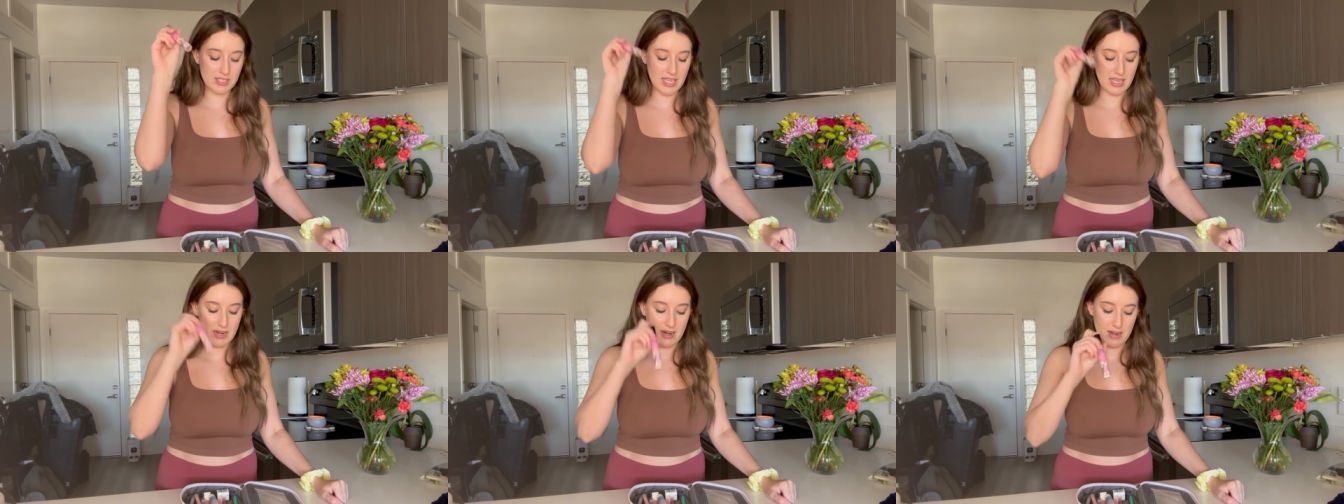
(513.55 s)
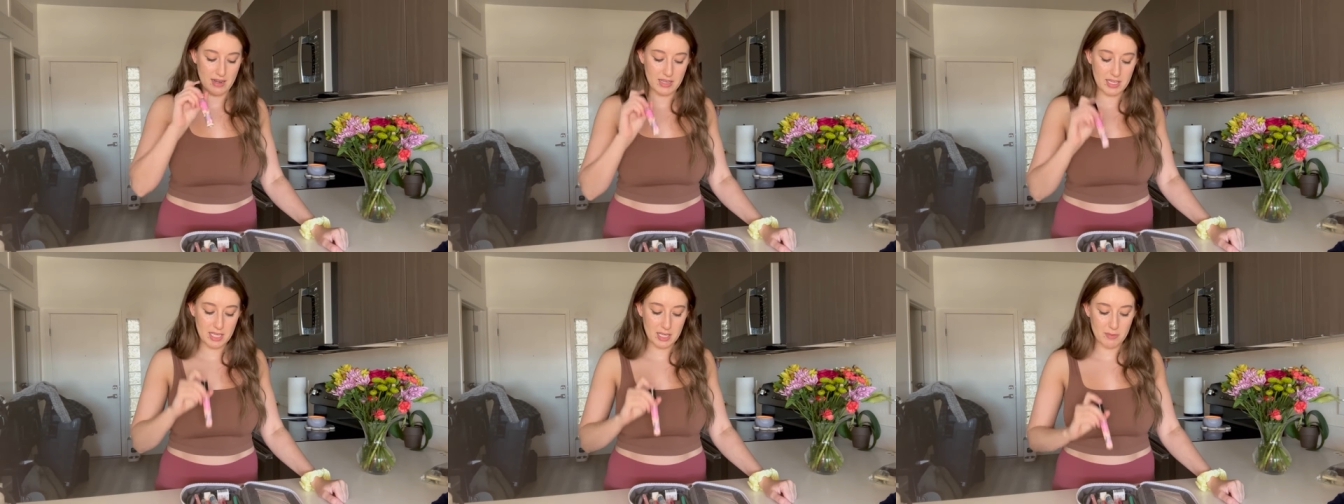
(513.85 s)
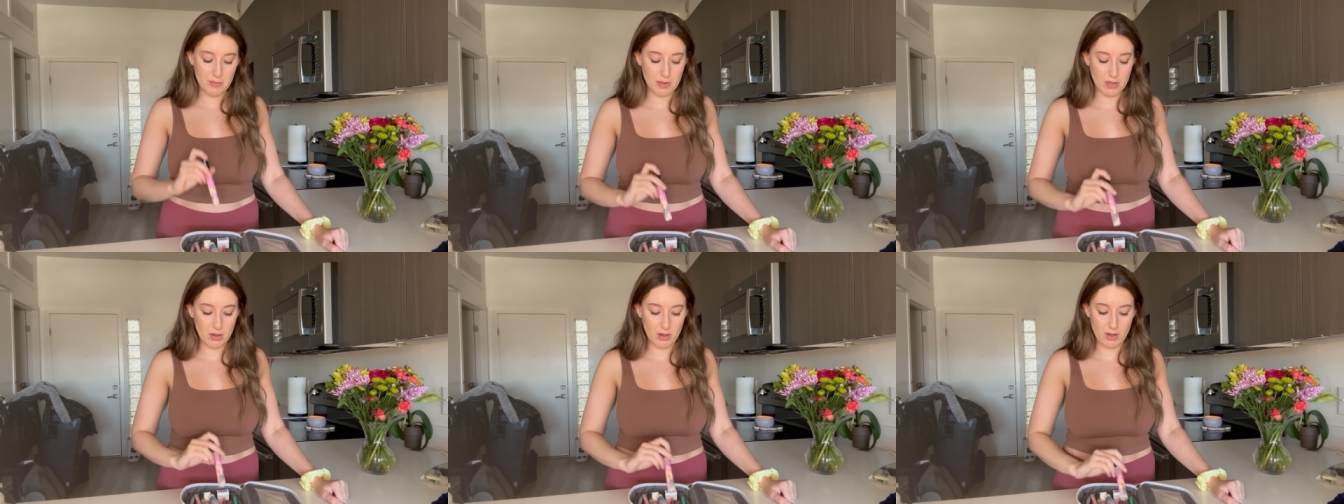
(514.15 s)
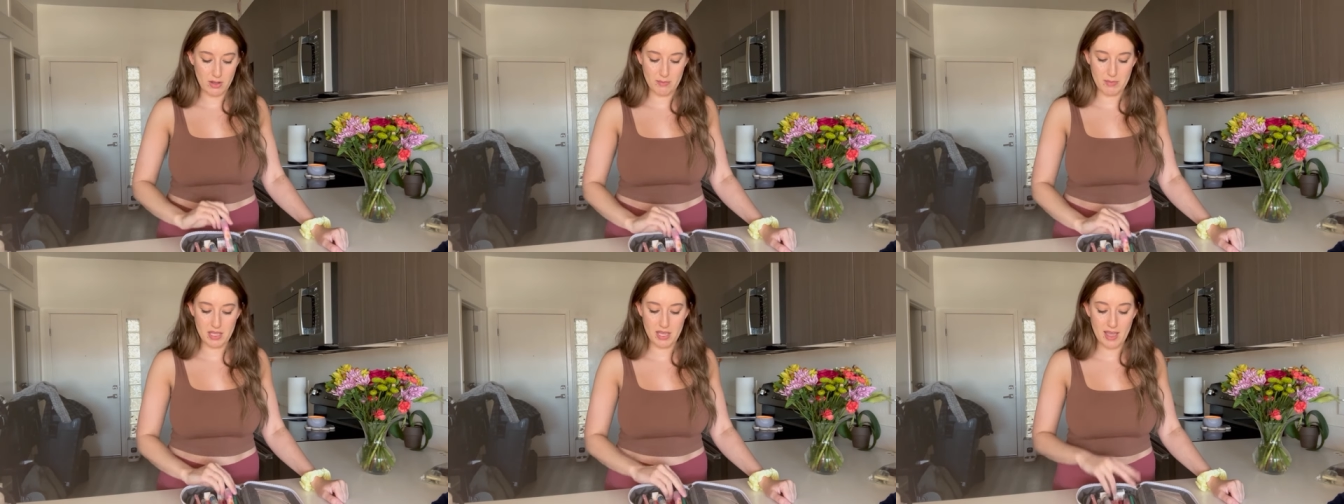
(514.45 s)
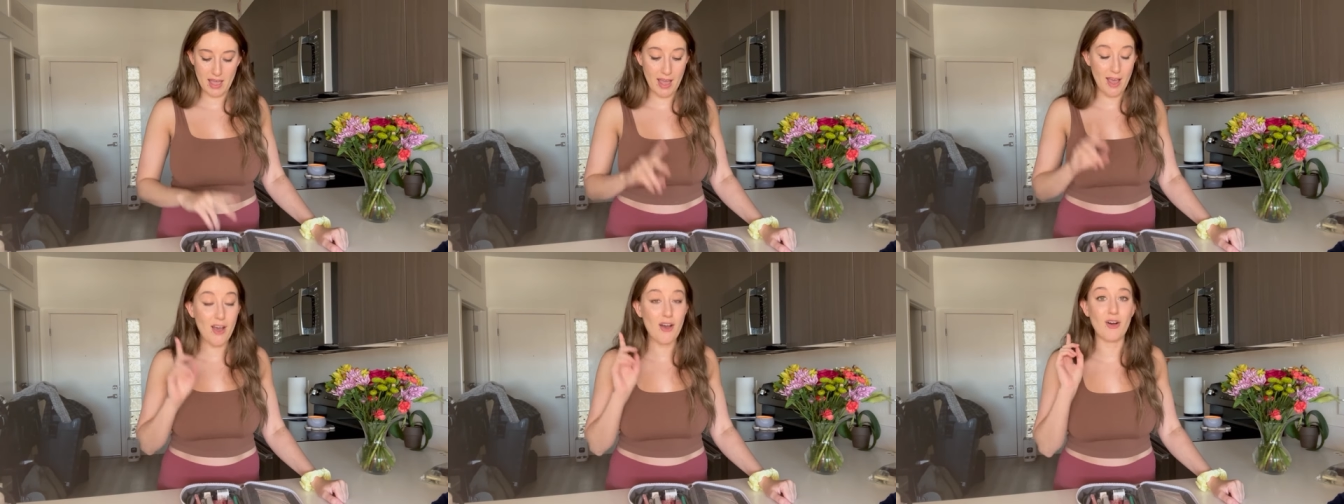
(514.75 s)
and I keep it on me
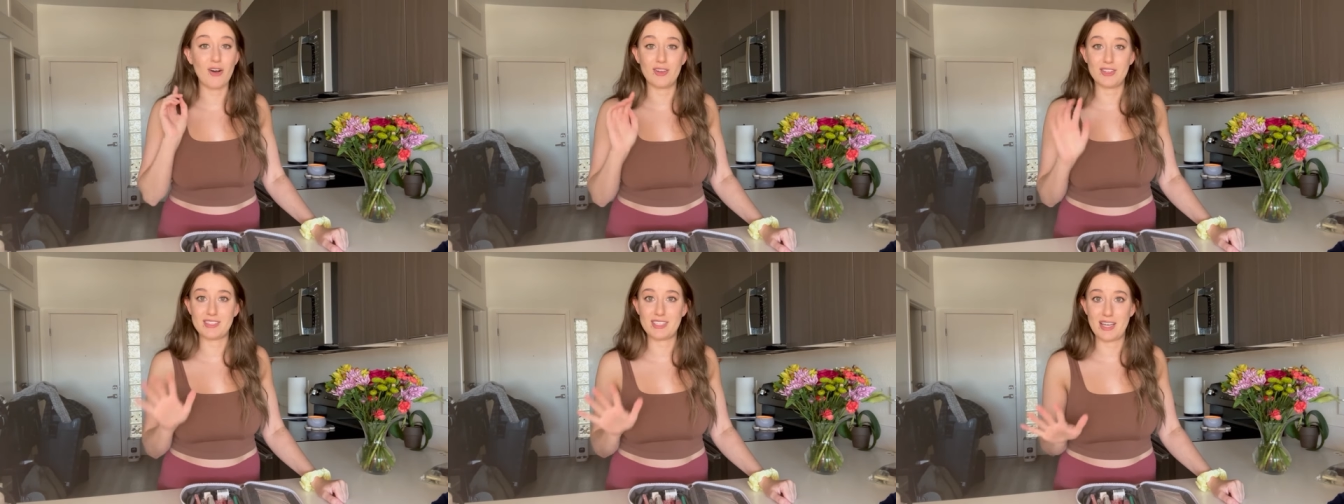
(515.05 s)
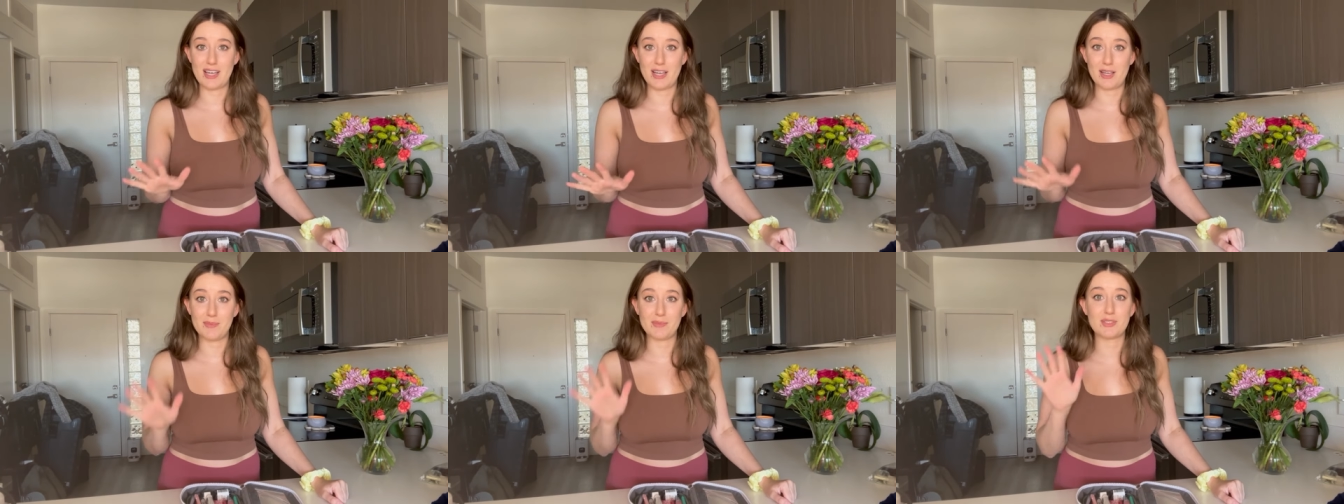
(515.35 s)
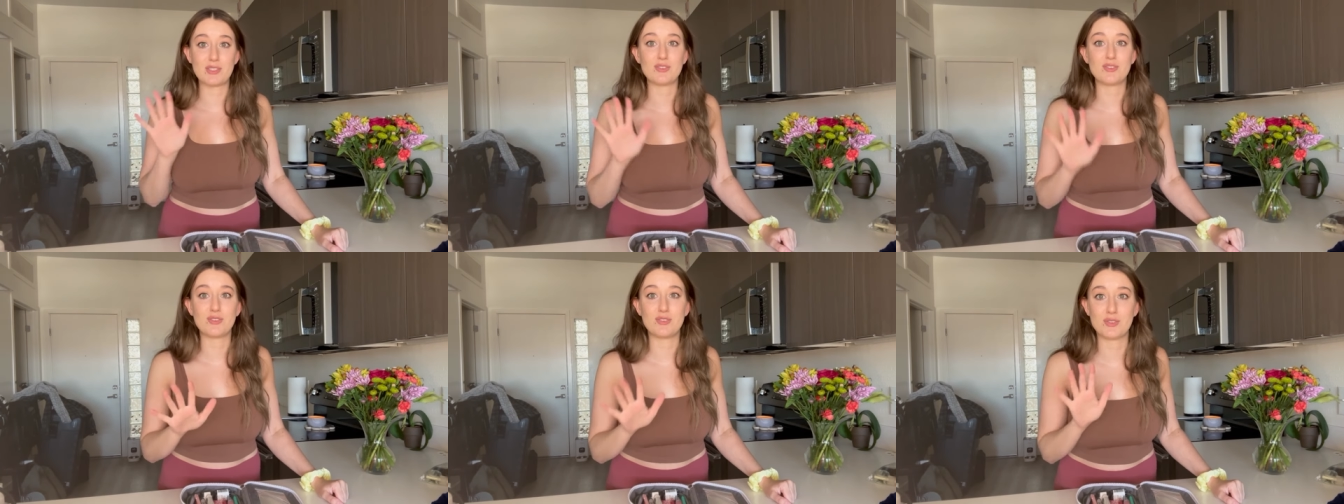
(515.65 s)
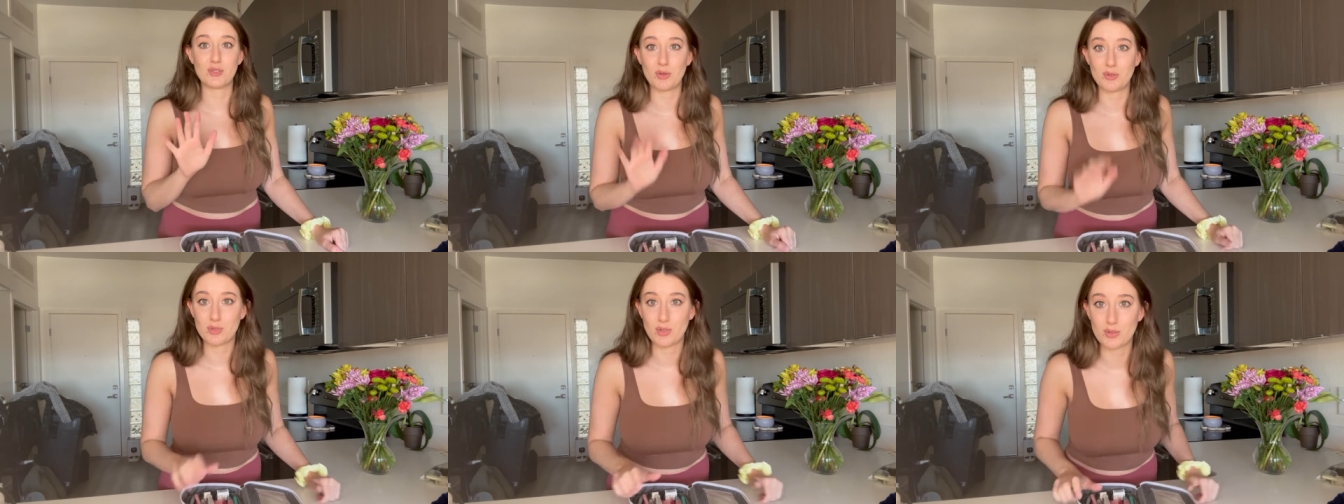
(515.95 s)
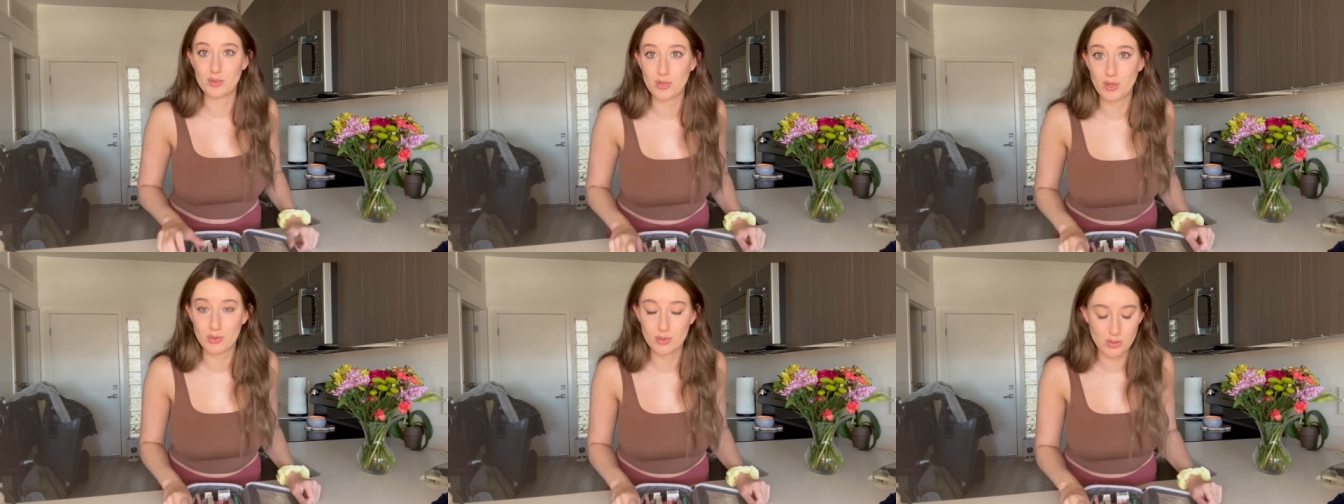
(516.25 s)
at all times. So, so
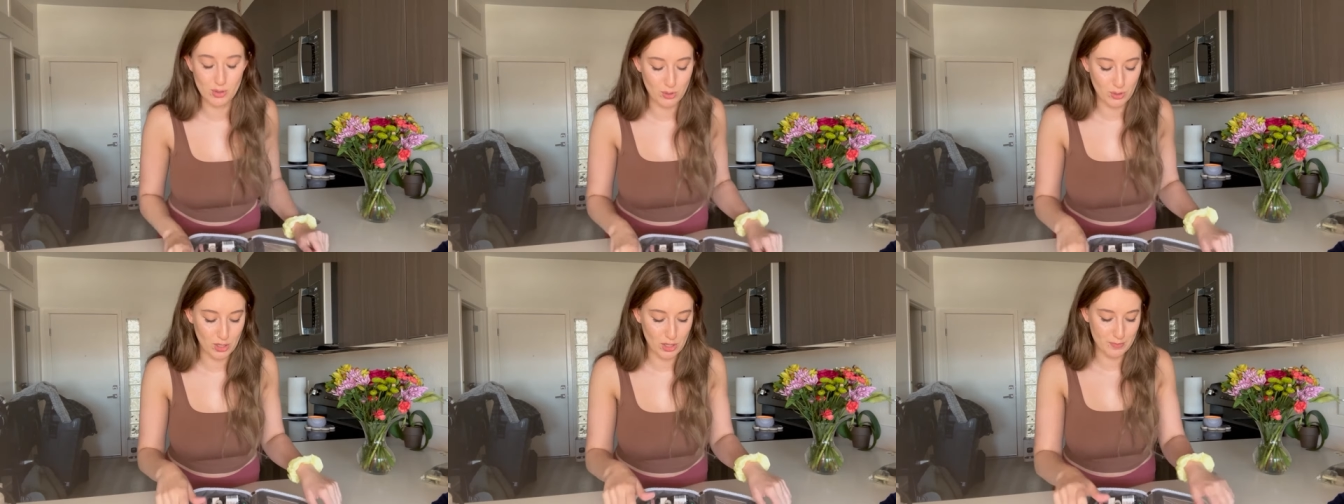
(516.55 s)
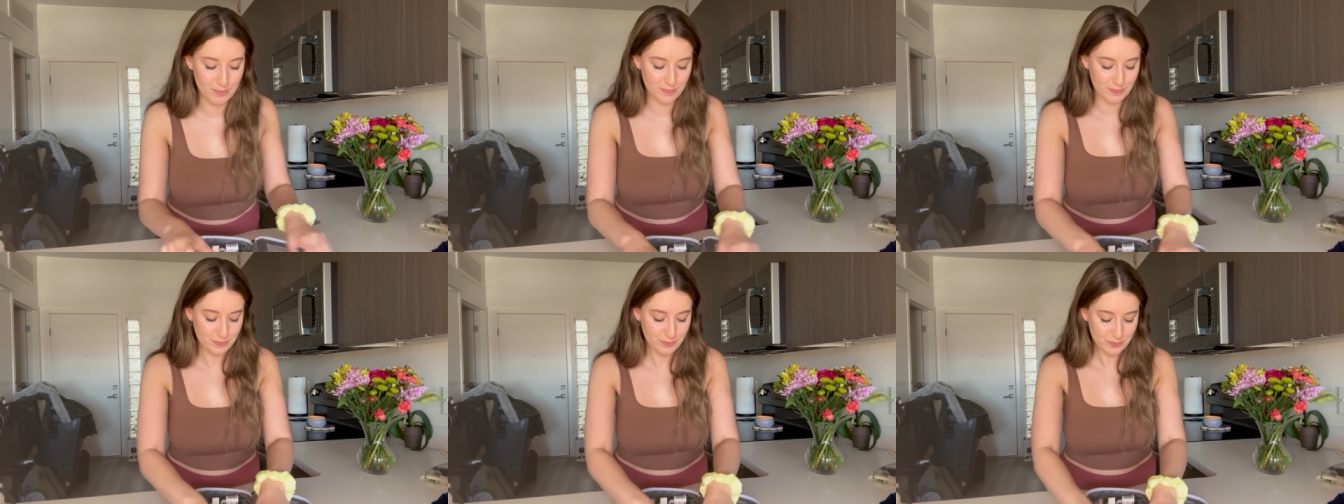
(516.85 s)
good.